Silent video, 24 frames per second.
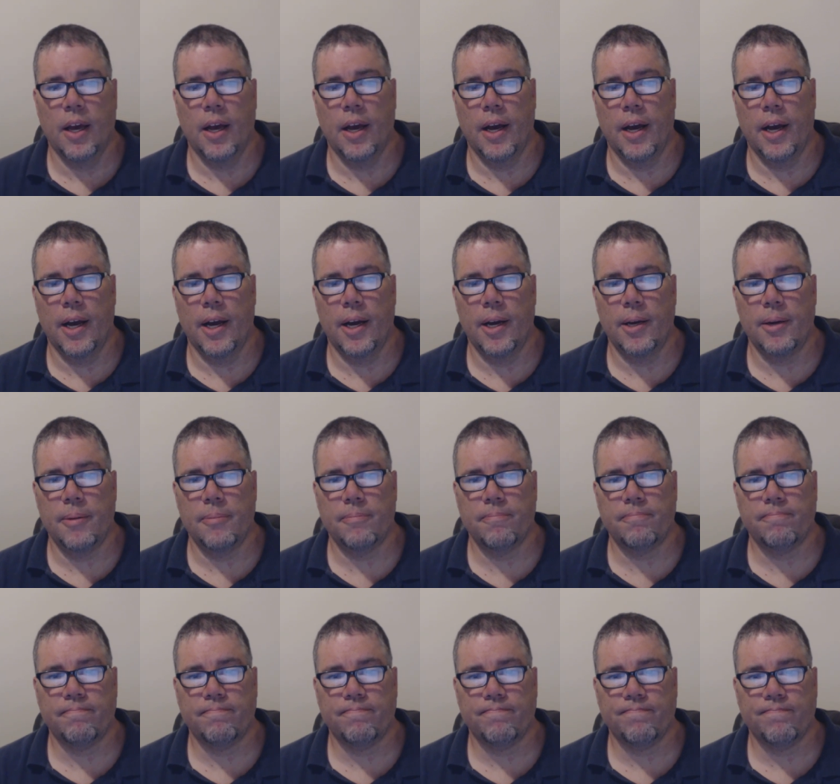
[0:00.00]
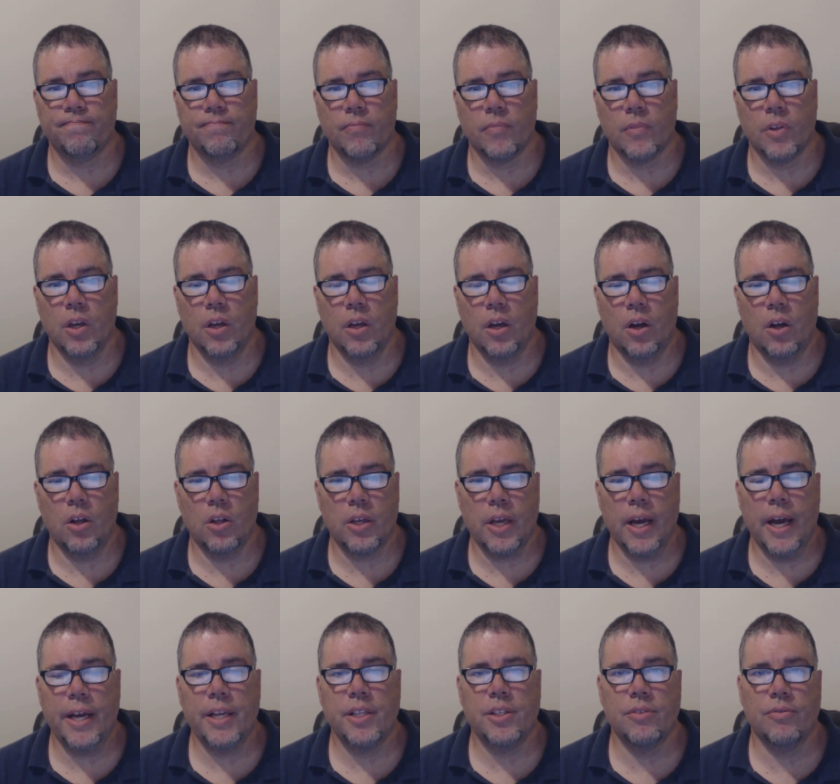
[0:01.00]
Um, all
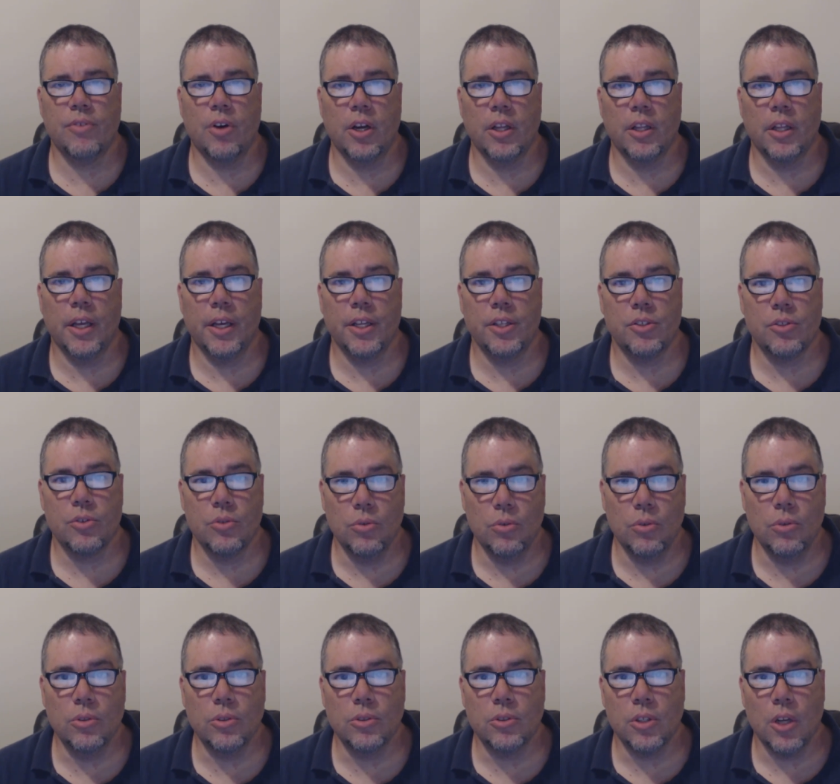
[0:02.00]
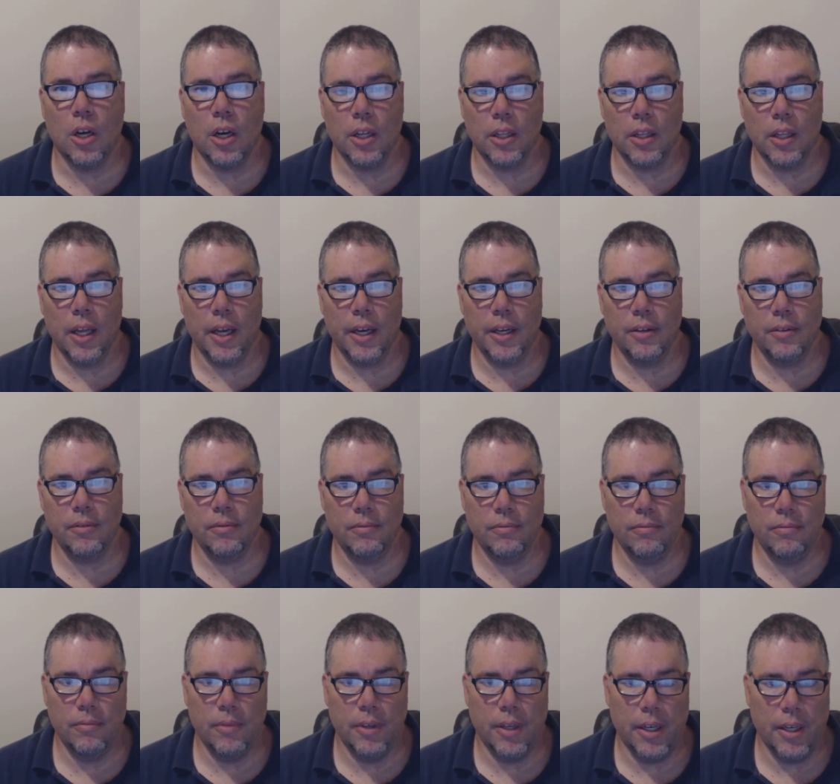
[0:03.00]
kinds of online schools, online
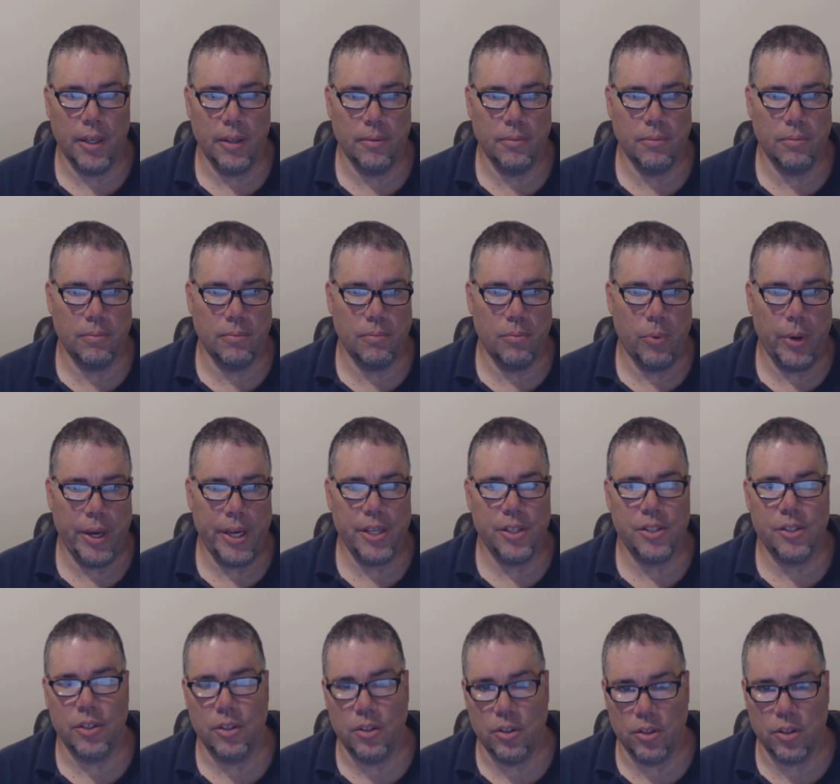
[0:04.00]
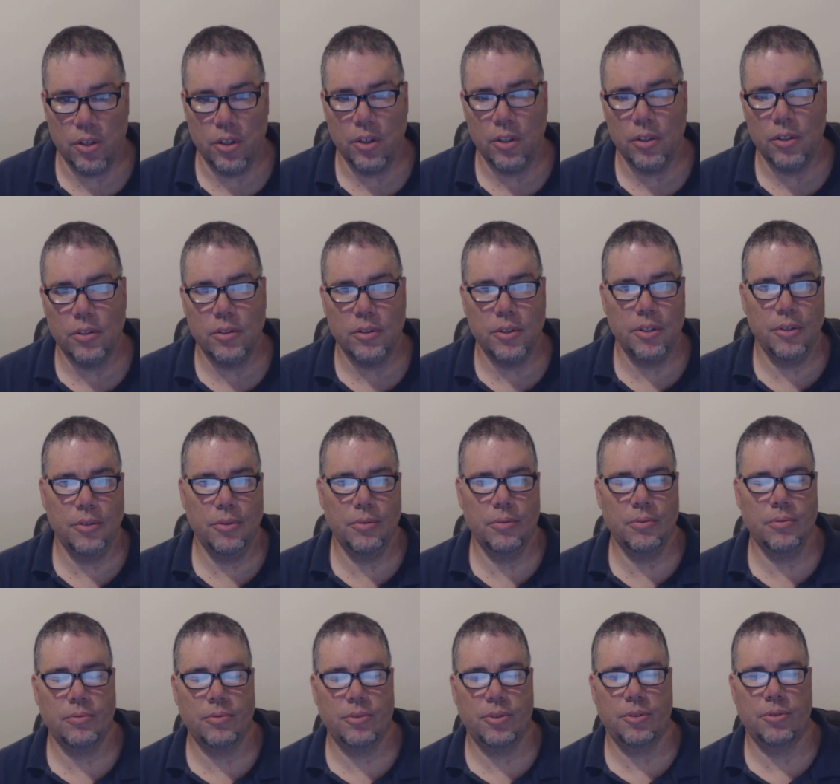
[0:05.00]
uh, ways to learn
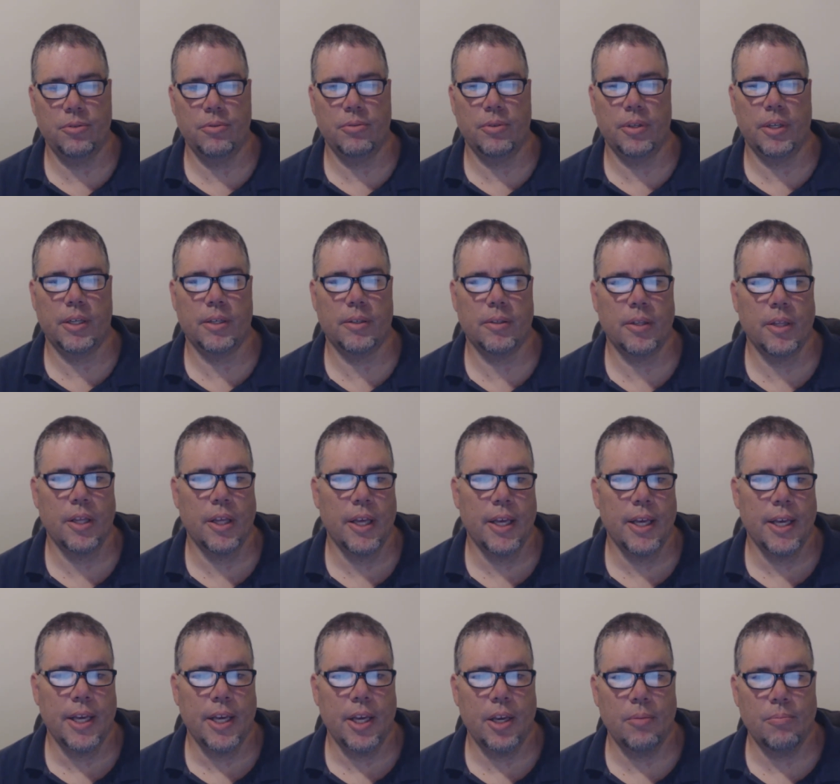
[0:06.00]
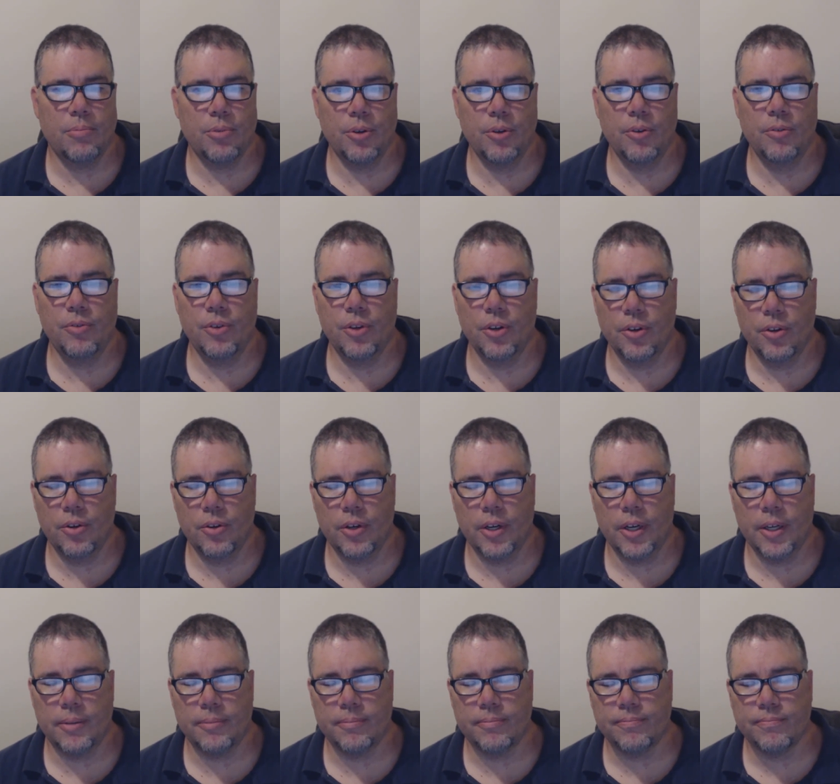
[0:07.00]
to to uh, improve
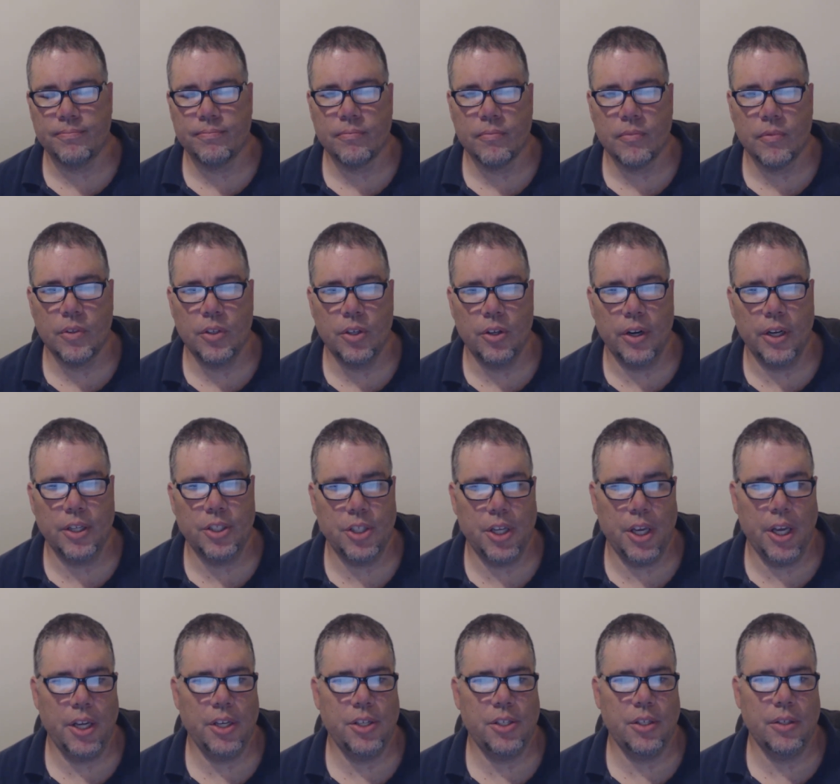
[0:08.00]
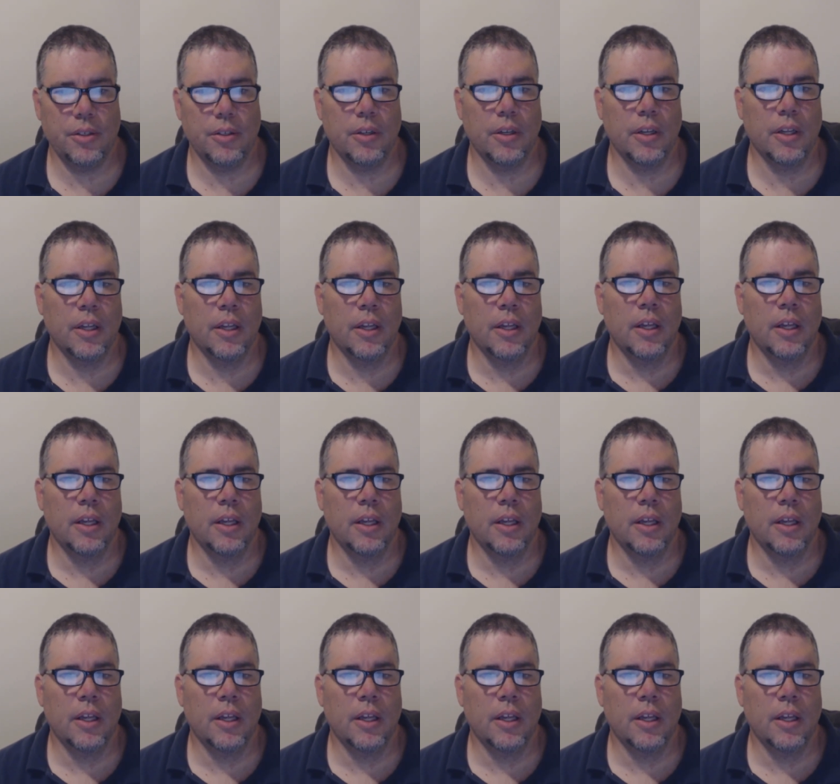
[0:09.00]
your um, your education.